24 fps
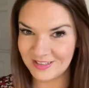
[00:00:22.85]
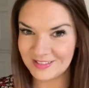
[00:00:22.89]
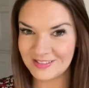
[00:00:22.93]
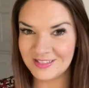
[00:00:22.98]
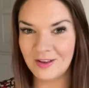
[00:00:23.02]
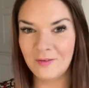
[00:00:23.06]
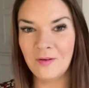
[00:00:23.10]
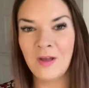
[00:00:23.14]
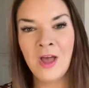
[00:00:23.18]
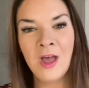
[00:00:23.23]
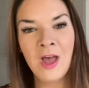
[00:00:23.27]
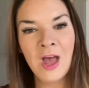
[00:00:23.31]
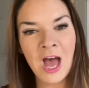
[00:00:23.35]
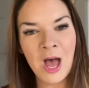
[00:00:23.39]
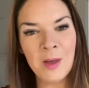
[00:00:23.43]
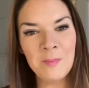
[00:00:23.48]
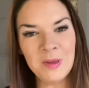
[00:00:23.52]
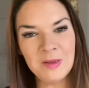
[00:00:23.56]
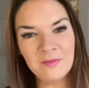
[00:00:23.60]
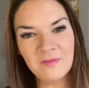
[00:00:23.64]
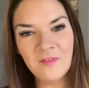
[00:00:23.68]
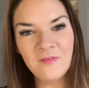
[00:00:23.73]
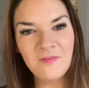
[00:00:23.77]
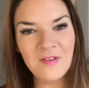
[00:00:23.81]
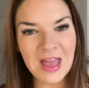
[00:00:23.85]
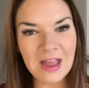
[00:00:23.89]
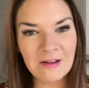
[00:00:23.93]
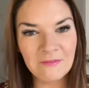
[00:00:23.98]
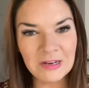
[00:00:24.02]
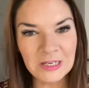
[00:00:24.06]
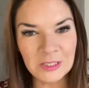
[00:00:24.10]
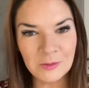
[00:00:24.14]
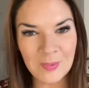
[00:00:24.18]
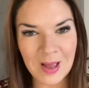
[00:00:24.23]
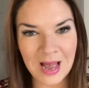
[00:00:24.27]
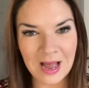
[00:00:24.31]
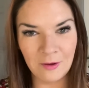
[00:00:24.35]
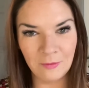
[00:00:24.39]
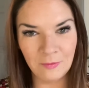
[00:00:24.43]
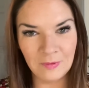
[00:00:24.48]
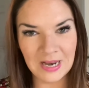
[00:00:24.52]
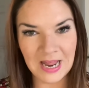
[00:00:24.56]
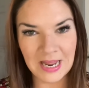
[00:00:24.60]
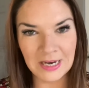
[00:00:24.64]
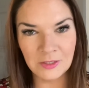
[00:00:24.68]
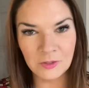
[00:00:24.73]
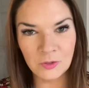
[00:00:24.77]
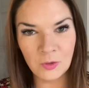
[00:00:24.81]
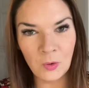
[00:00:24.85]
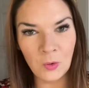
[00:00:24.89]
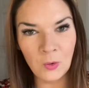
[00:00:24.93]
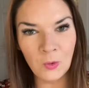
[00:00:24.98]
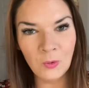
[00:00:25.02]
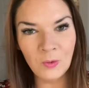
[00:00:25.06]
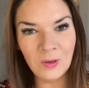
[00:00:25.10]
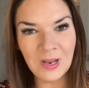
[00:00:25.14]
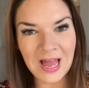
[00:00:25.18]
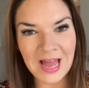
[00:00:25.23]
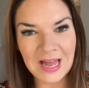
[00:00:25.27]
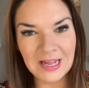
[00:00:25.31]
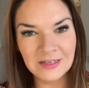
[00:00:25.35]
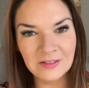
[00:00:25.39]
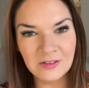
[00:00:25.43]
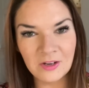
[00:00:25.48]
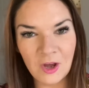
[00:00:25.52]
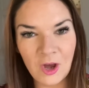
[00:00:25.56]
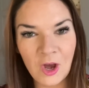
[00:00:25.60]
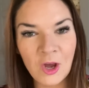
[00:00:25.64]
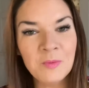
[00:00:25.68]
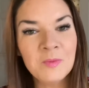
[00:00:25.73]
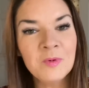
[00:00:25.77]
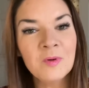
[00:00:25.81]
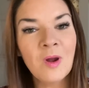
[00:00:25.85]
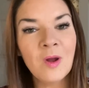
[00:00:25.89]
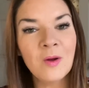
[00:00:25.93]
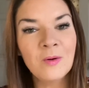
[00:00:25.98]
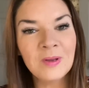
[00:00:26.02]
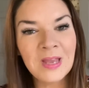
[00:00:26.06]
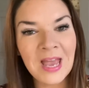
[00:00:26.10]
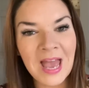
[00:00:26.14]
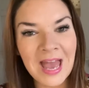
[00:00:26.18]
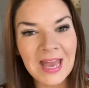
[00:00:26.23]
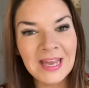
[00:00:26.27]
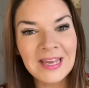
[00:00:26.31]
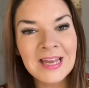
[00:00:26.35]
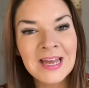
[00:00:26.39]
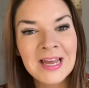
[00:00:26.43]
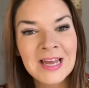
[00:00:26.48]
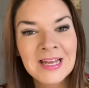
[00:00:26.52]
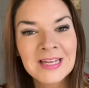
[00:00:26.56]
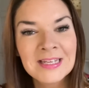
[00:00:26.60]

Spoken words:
So a bit of a varied Poundland haul, and hope you're okay.